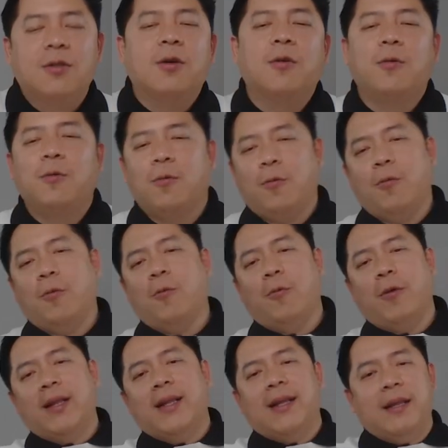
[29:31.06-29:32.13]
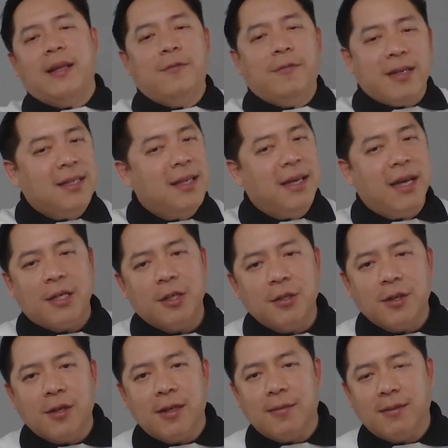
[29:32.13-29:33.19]
So when an investigation is
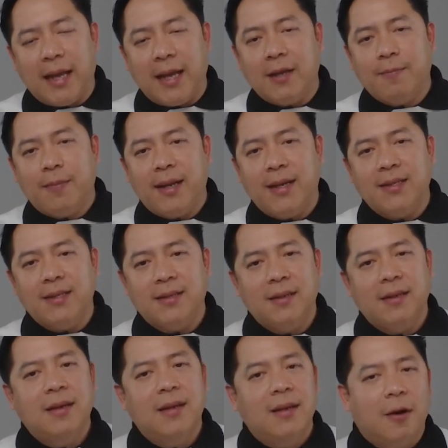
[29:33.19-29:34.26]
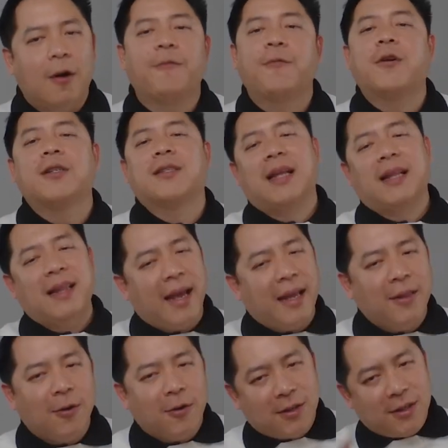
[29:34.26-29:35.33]
gonna take place, of course, the
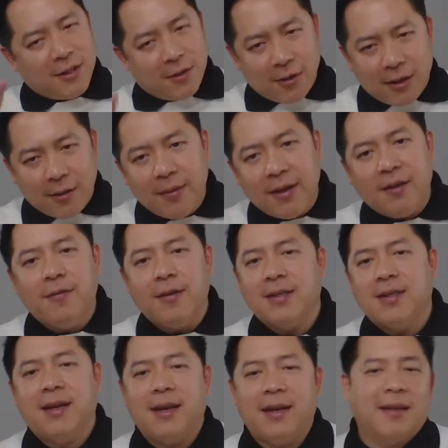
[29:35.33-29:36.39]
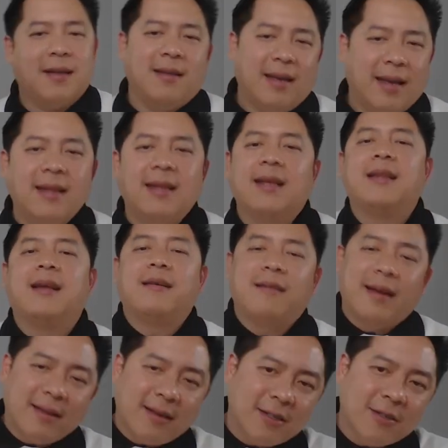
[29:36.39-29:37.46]
landowner is going to be investigated, and then the
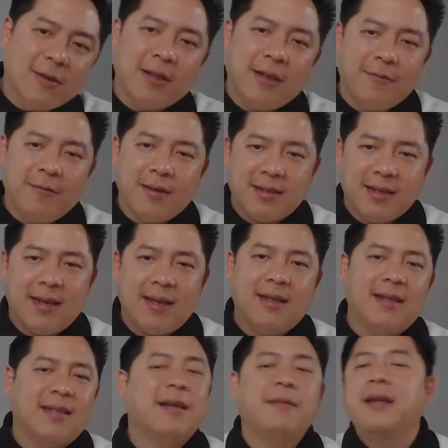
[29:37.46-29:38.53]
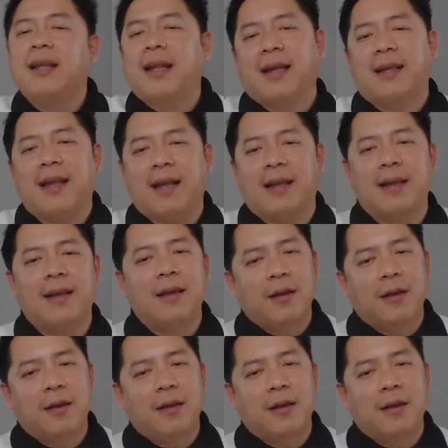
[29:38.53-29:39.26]
renter is going to investigate, something like that.